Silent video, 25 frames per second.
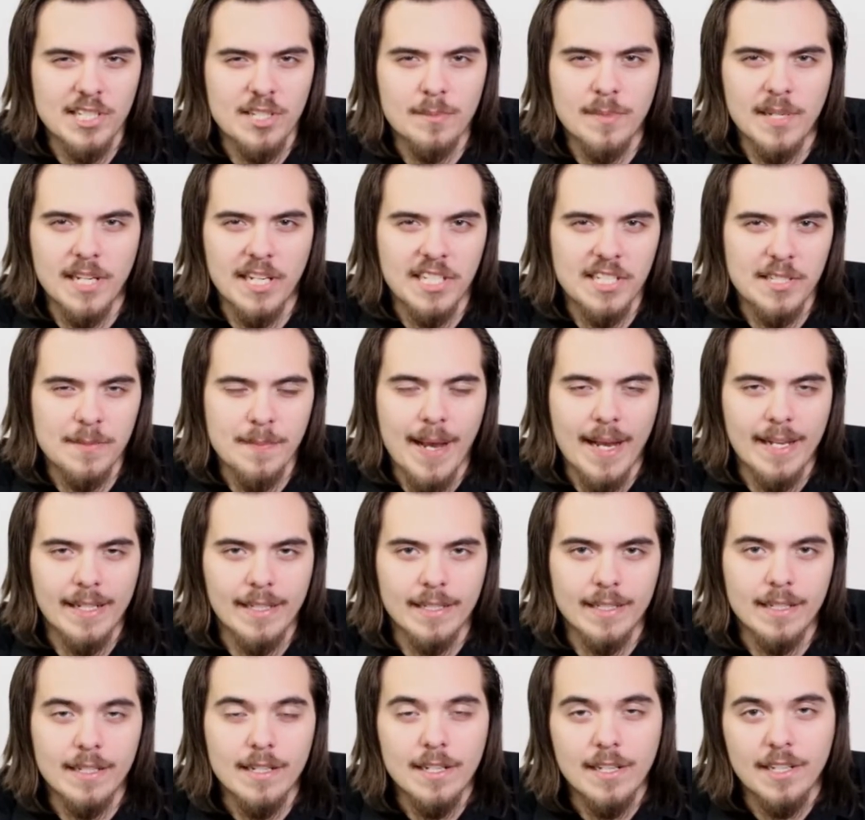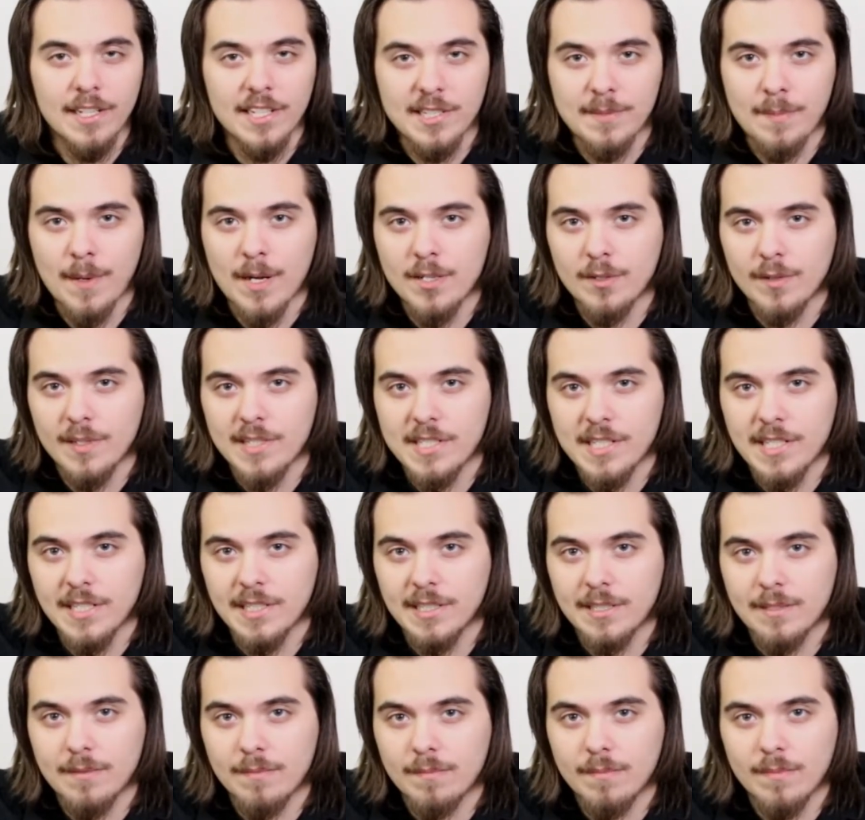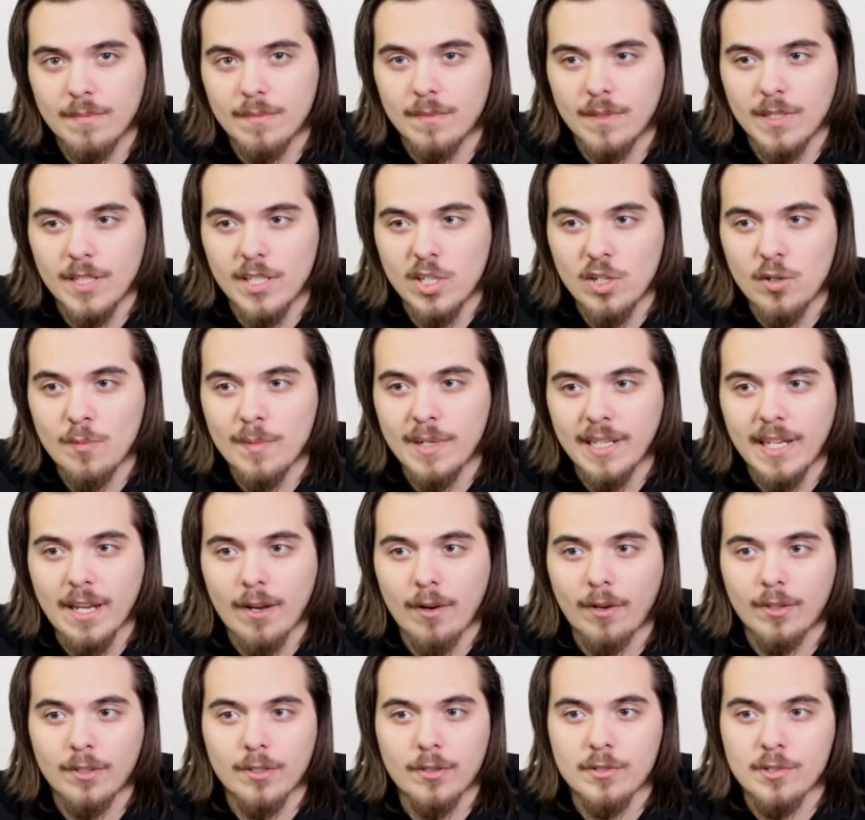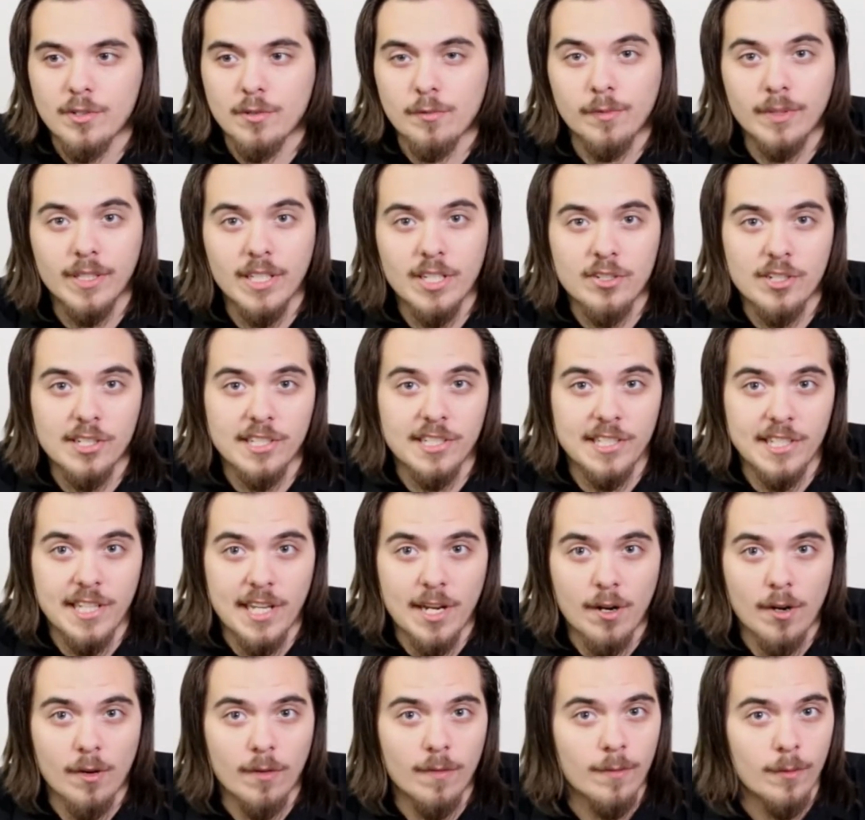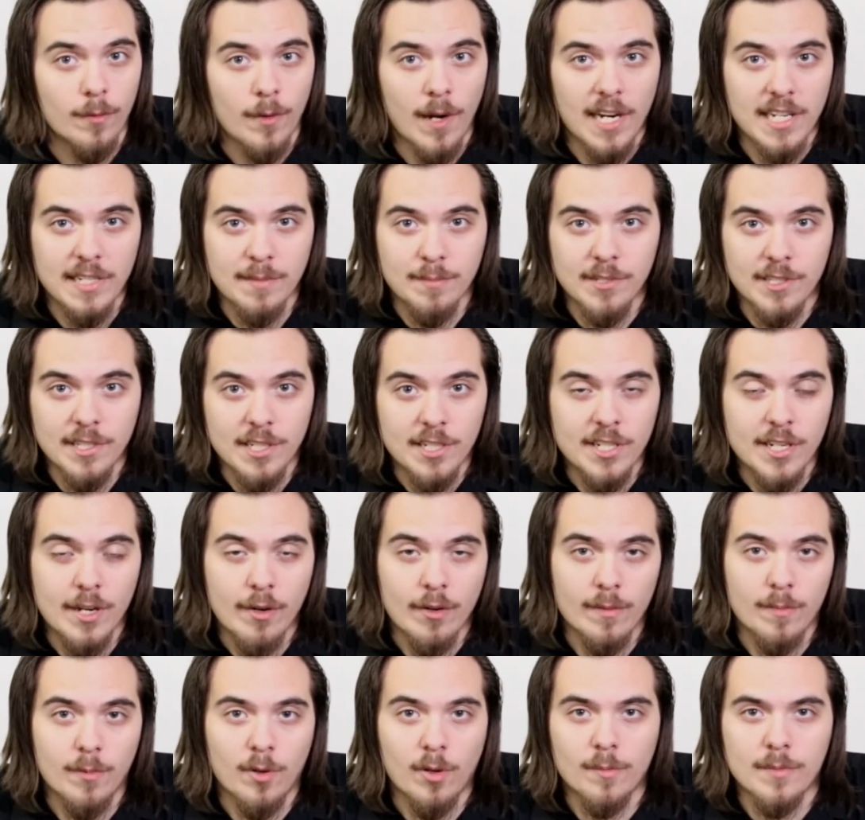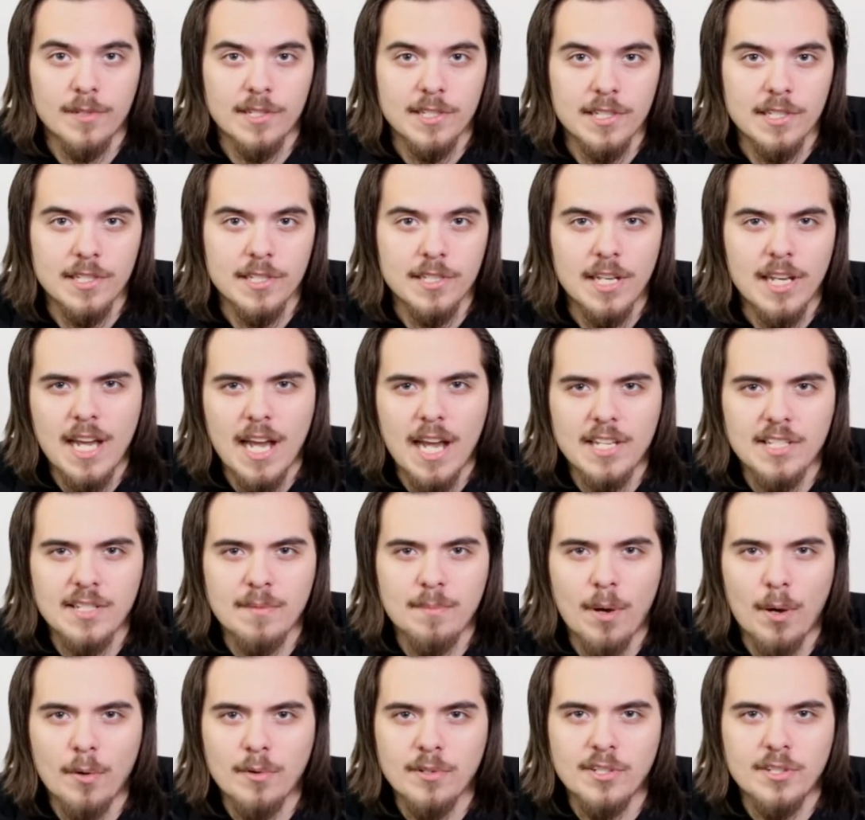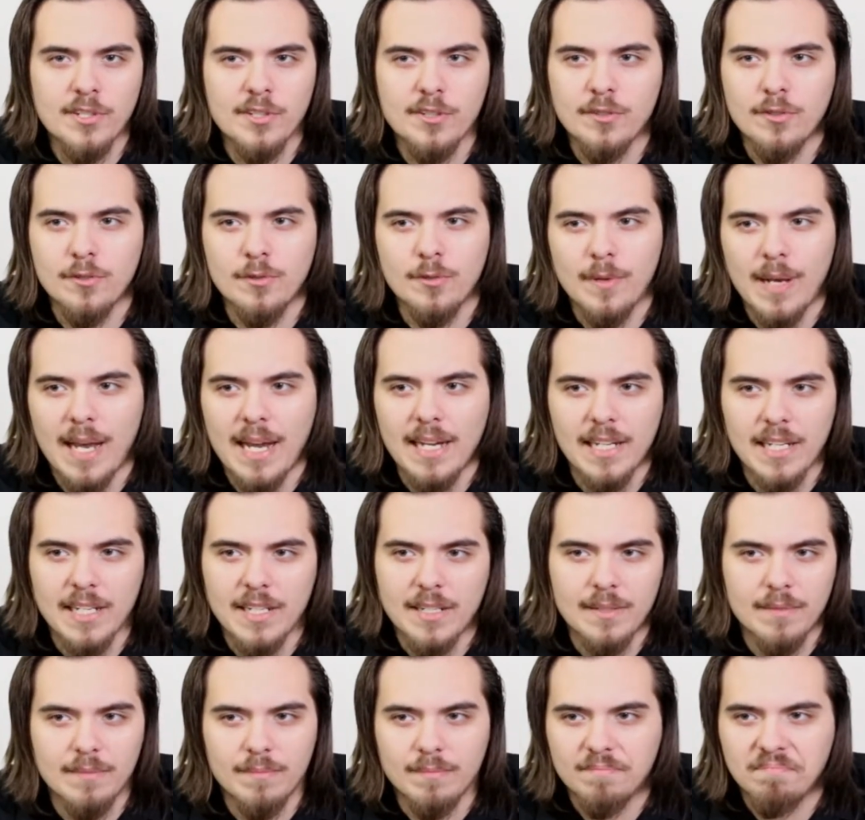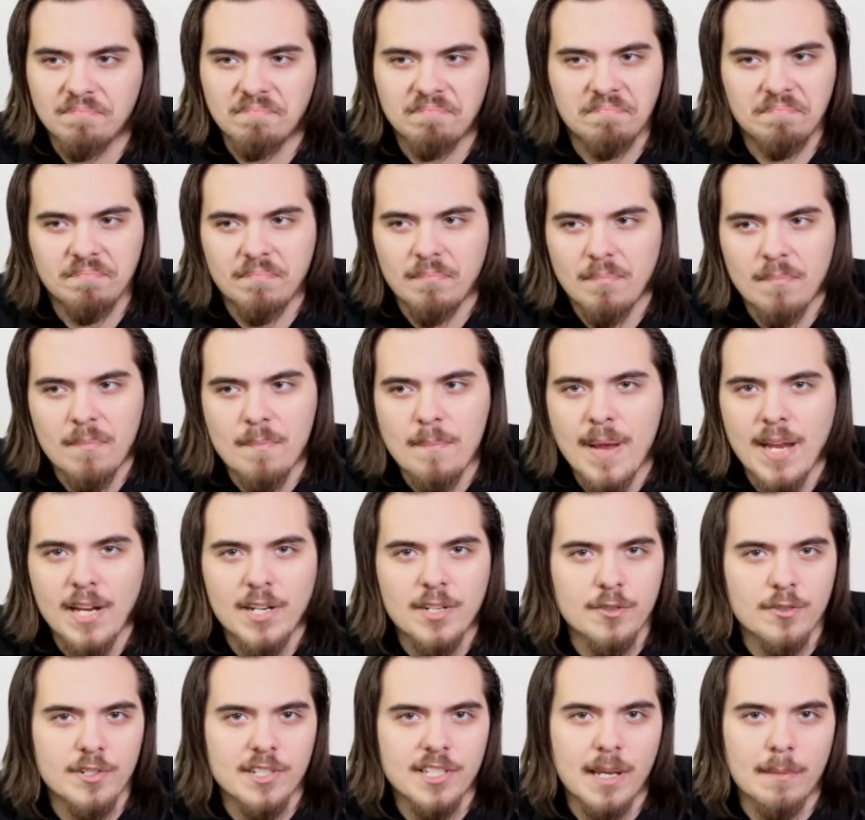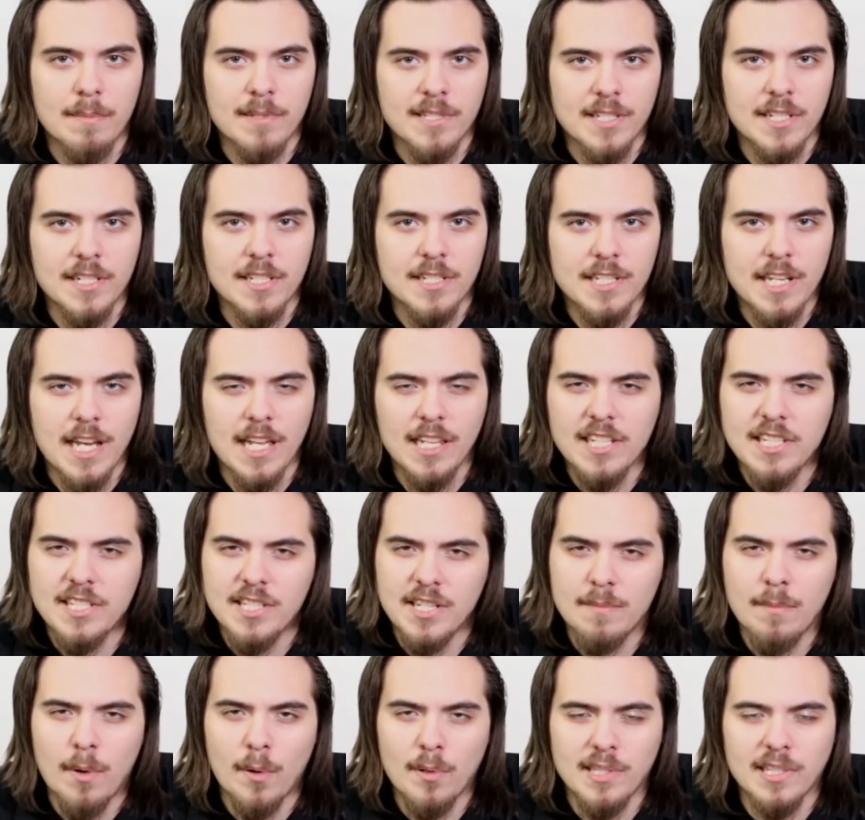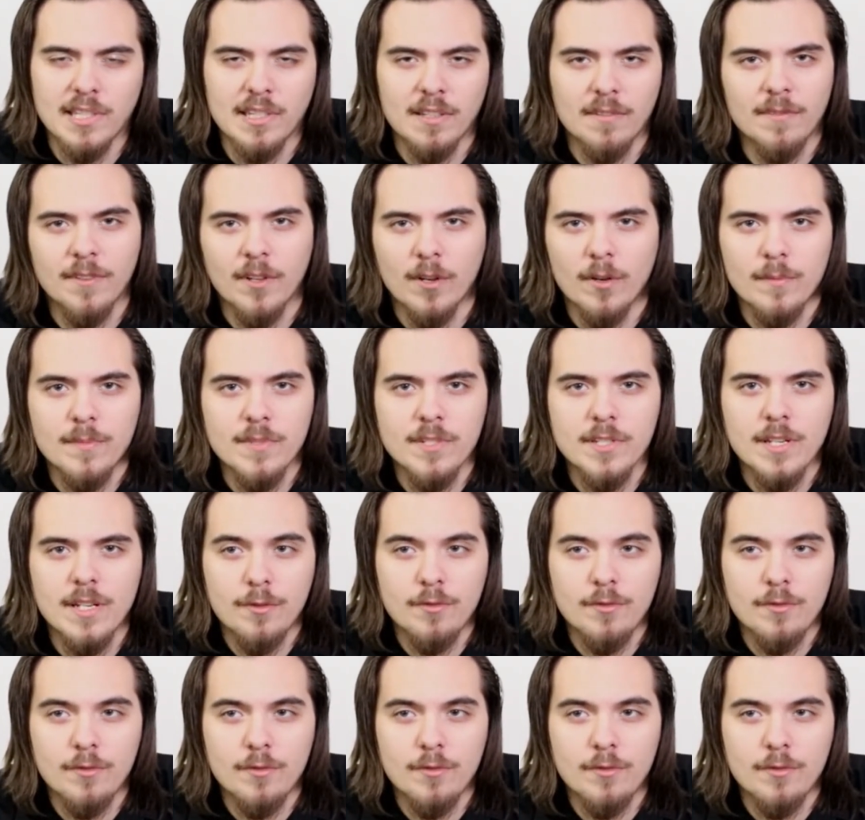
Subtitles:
to be expected, especially since the human characters are really just there for expositionary purposes, as opposed to any major substance, at least in most of the films.